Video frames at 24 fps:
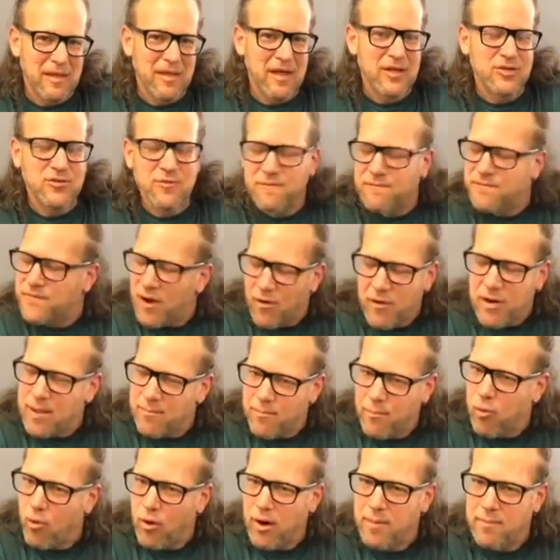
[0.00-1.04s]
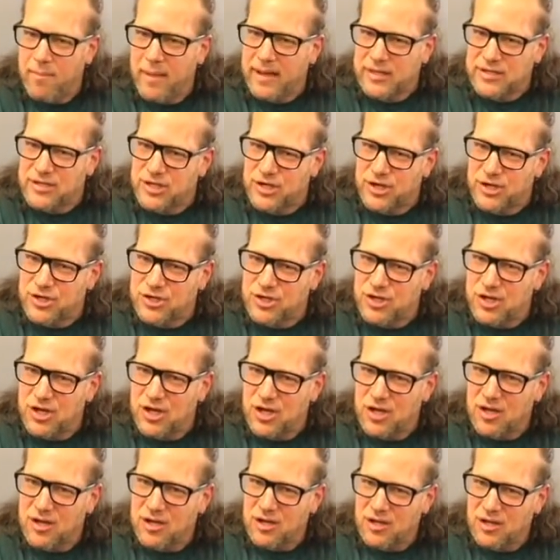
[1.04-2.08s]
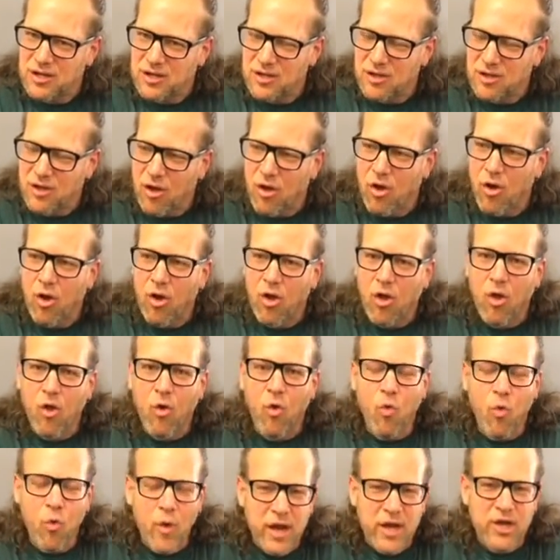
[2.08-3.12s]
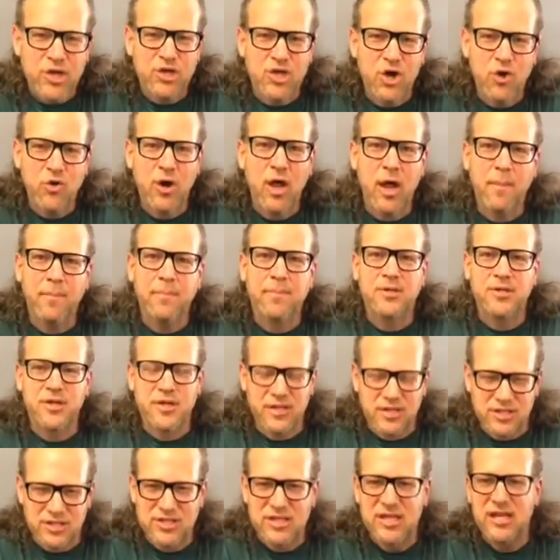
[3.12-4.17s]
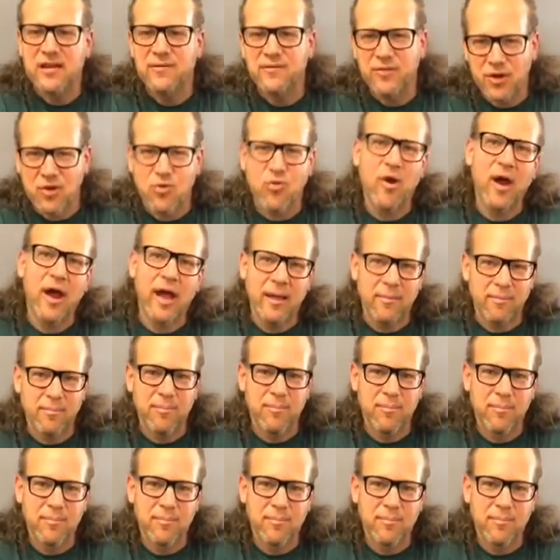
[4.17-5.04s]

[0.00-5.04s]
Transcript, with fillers: It's a very important message. We showed up to the scene of the crime.